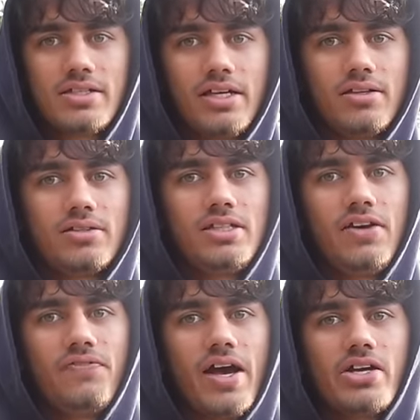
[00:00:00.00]
and see
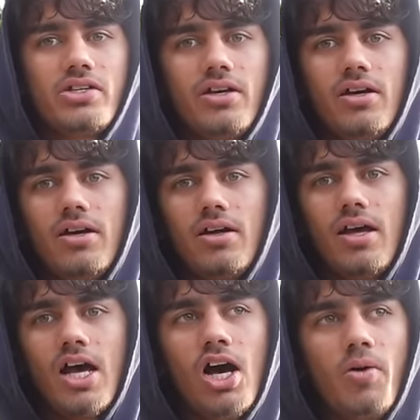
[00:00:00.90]
if fascia
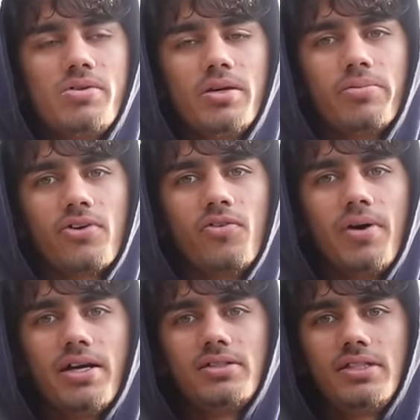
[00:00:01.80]
helps improve
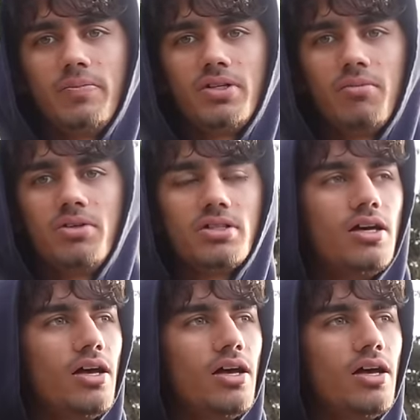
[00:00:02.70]
my symptoms.